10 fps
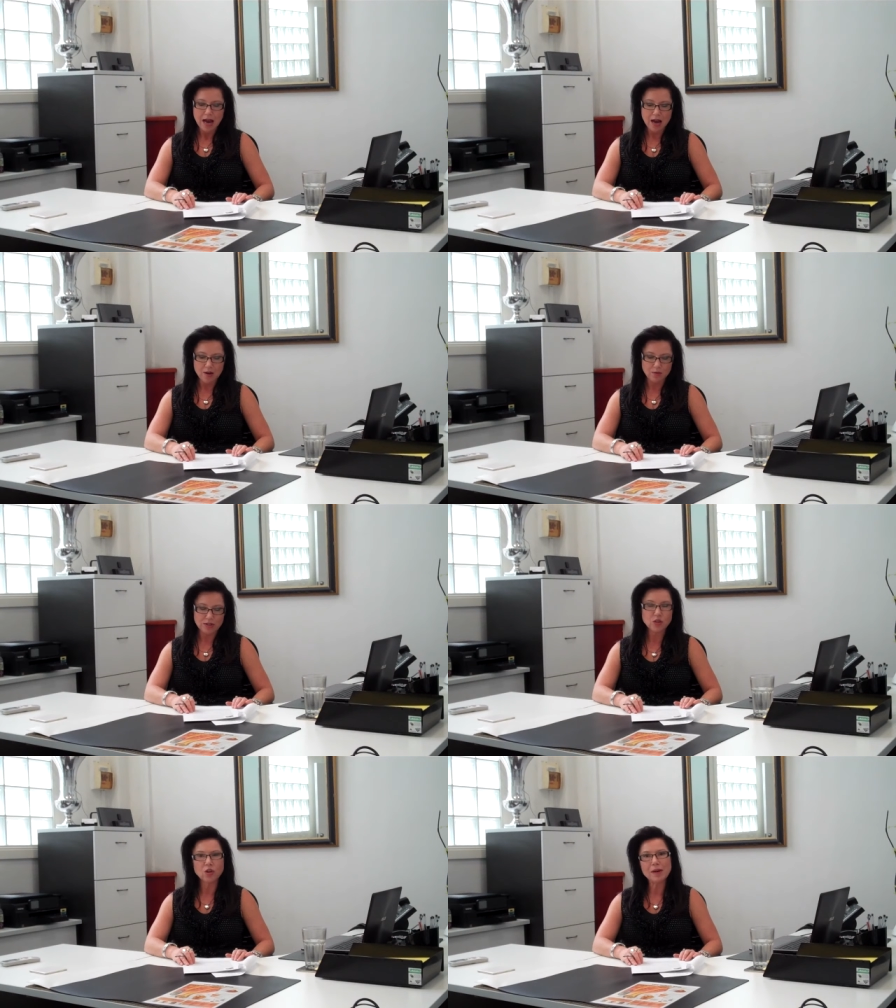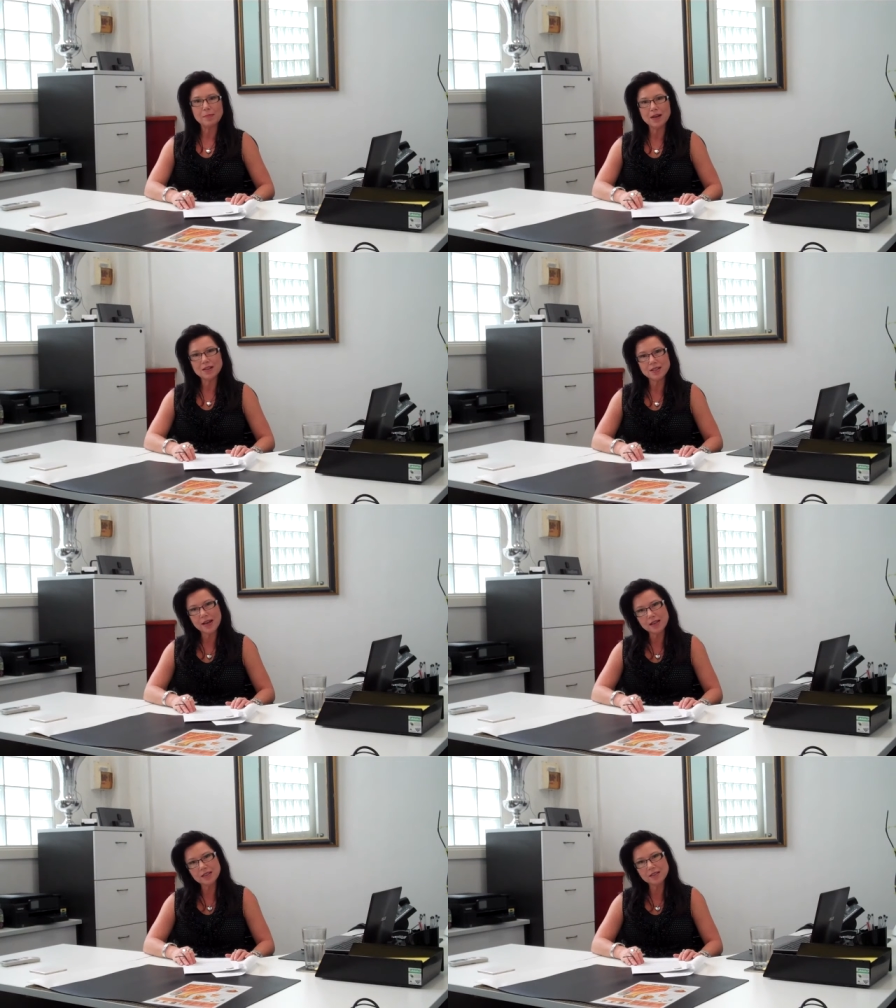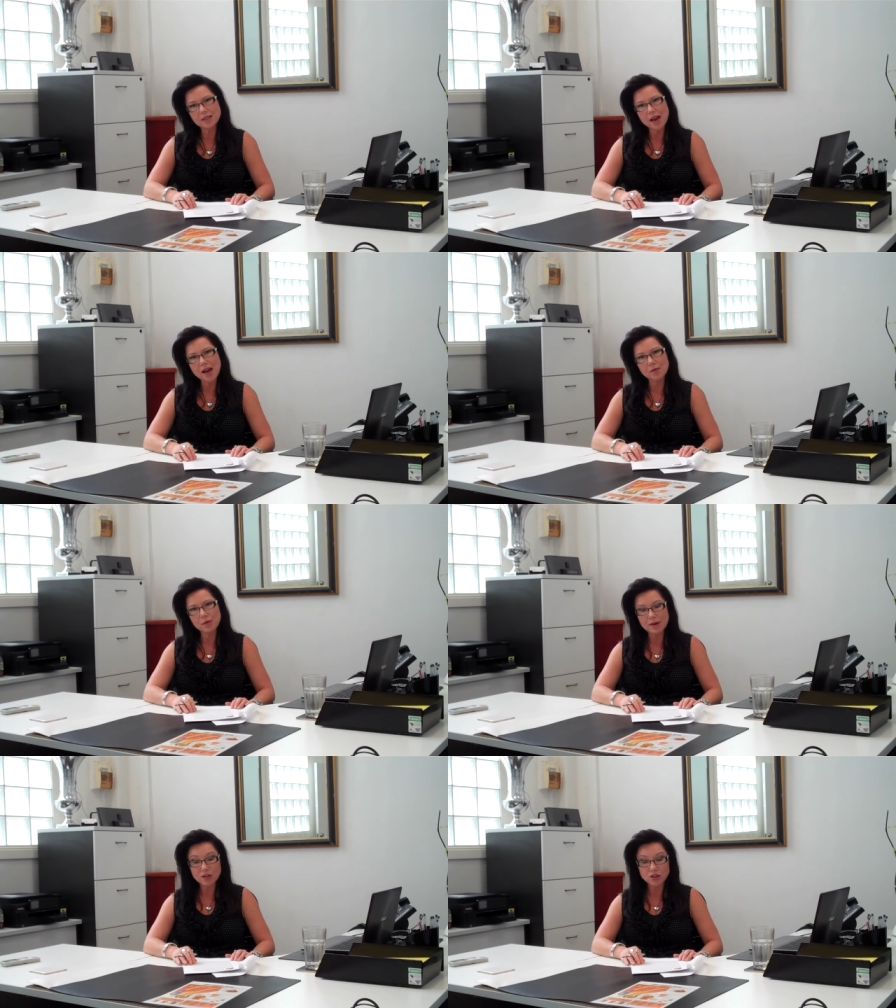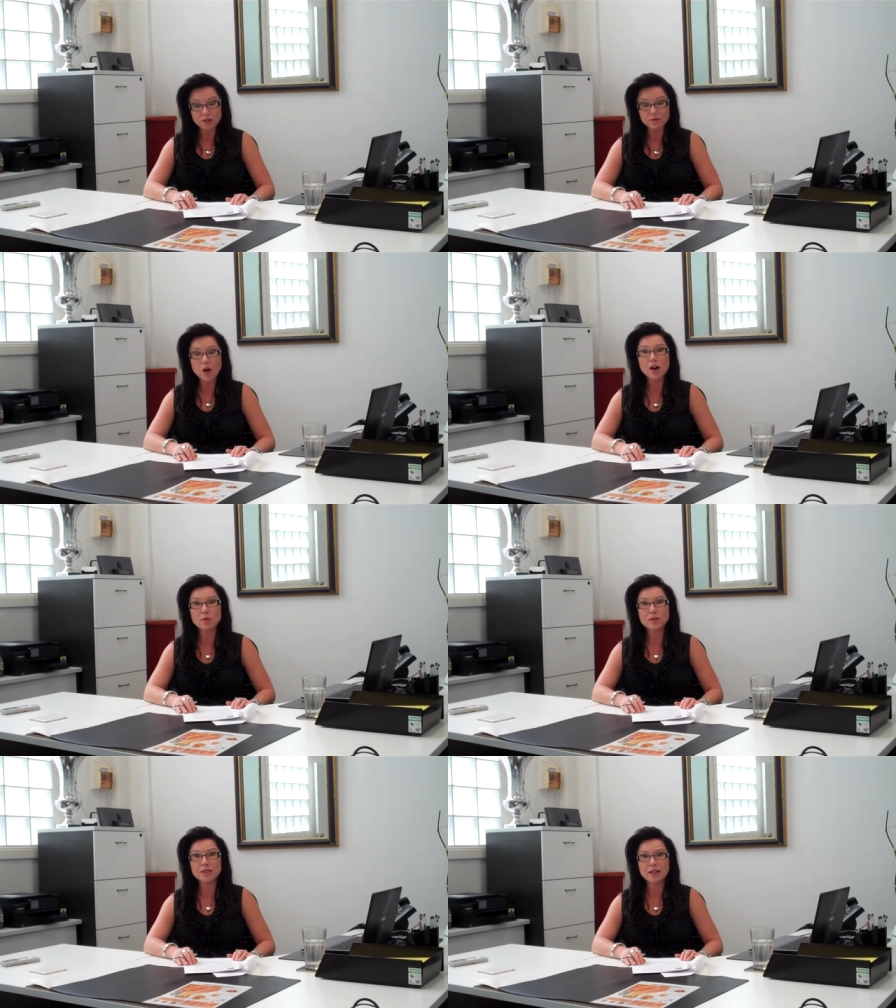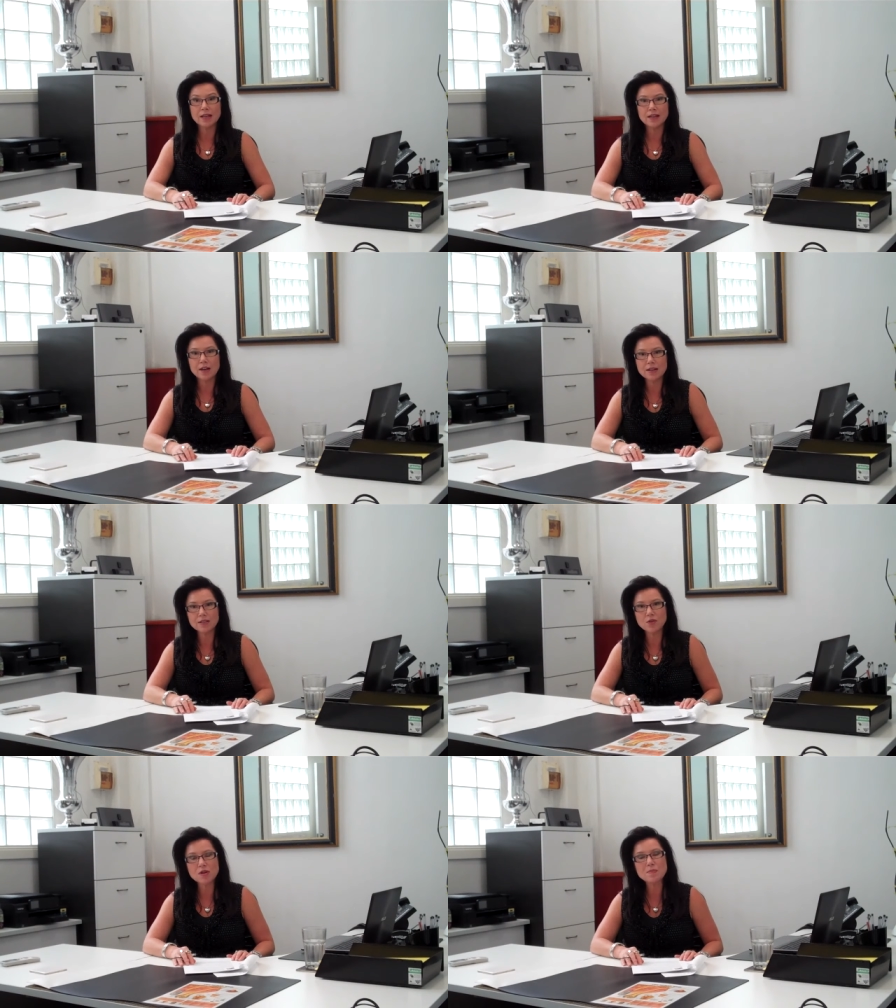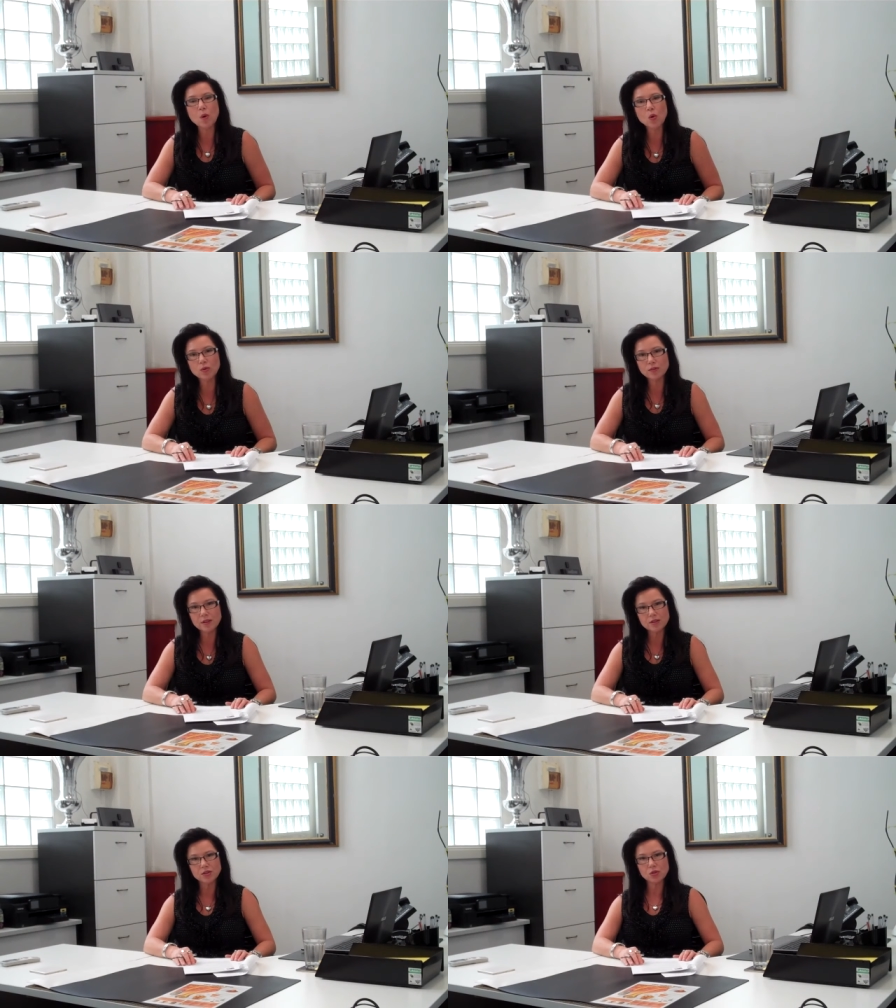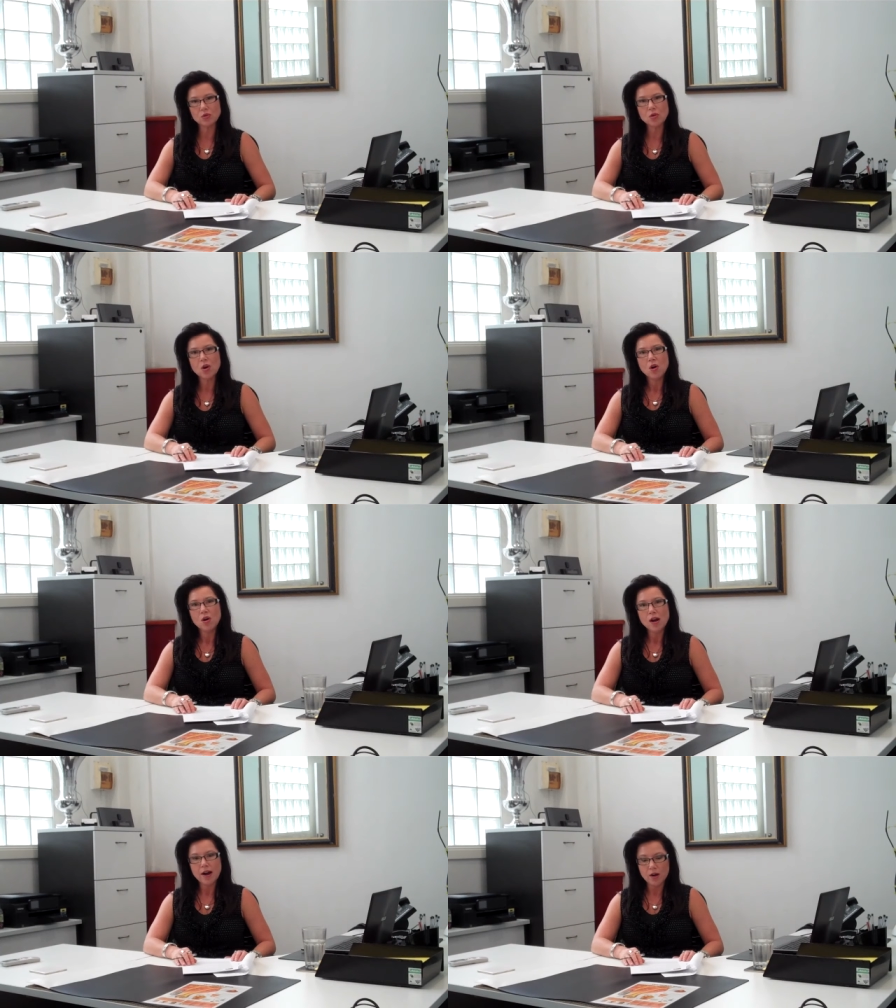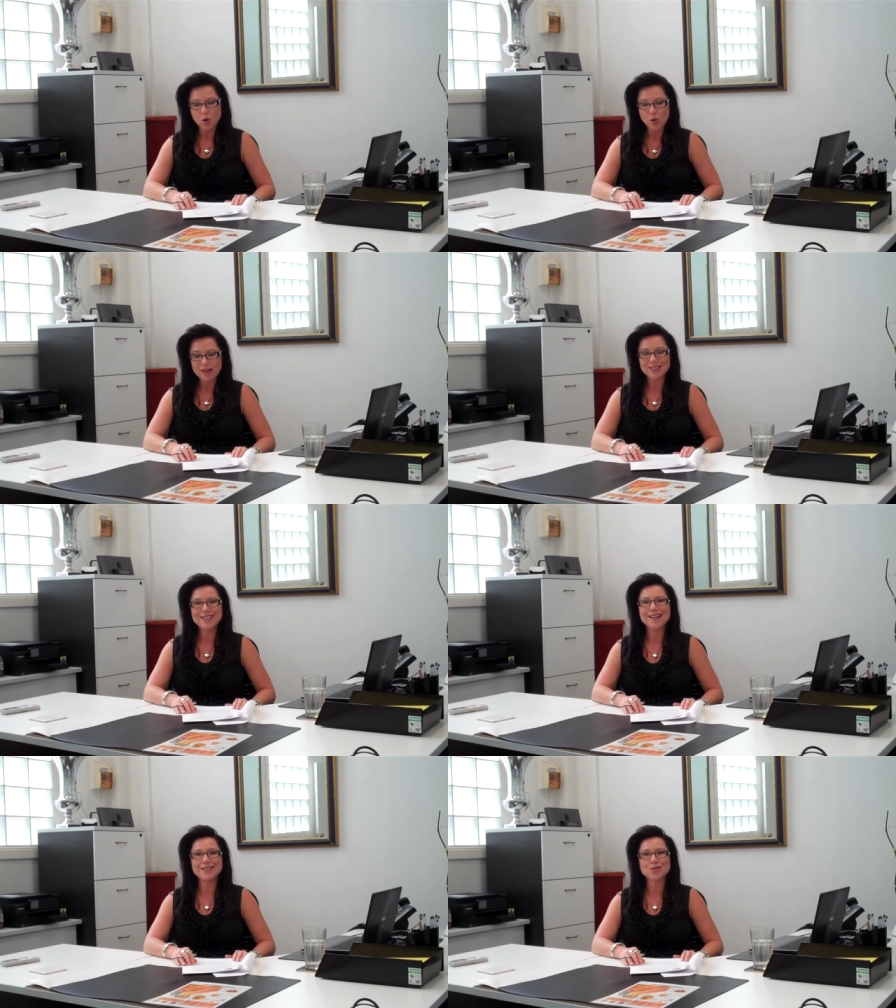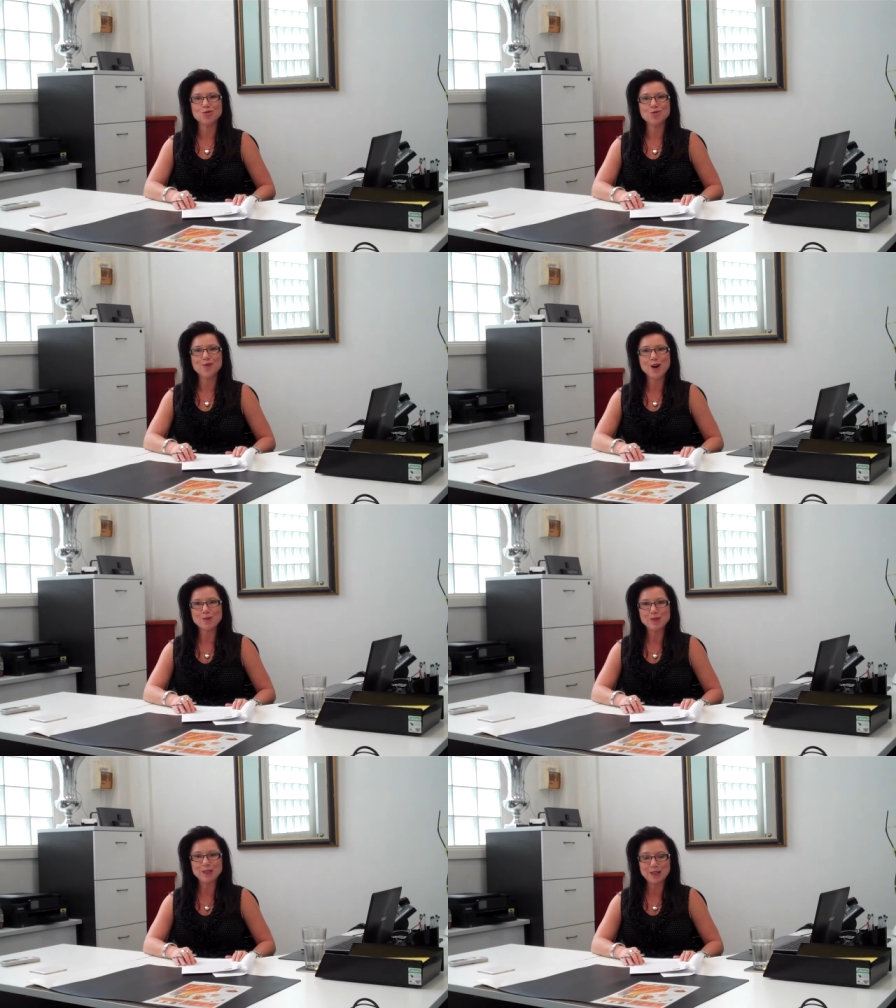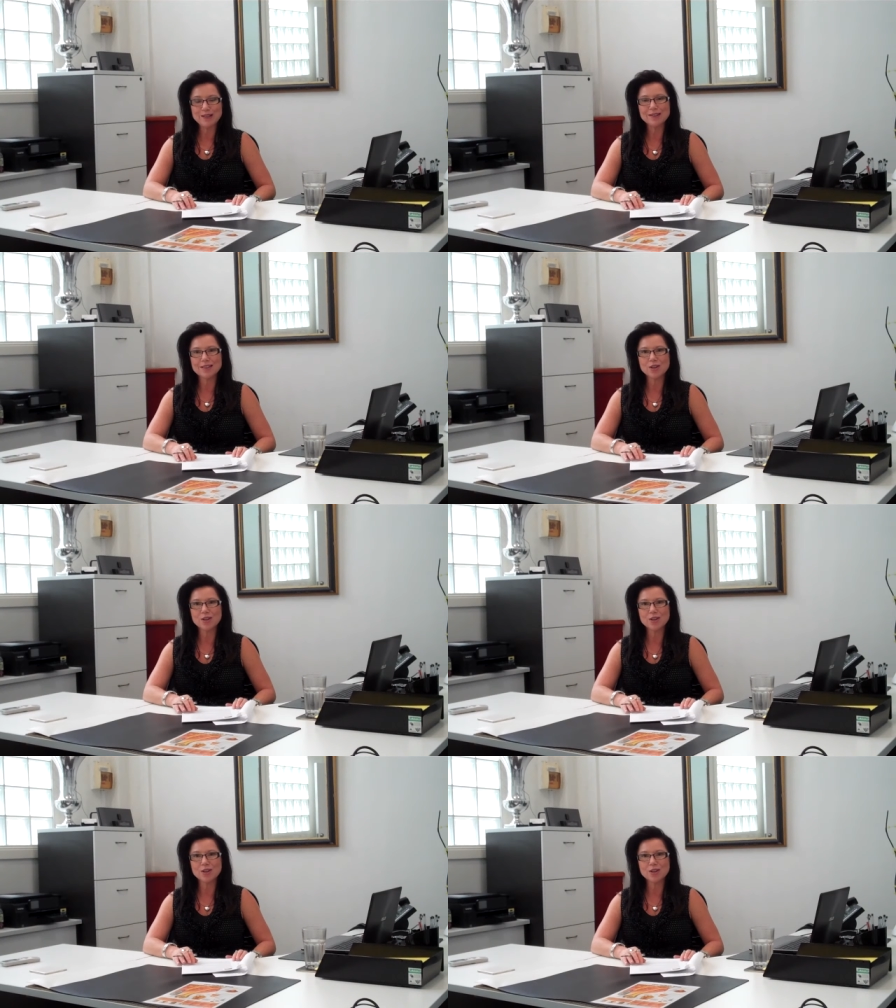Uh, we were just talking about blood tests, and we mentioned vitamin D. Now, it is very important that you do uh, always test your vitamin D.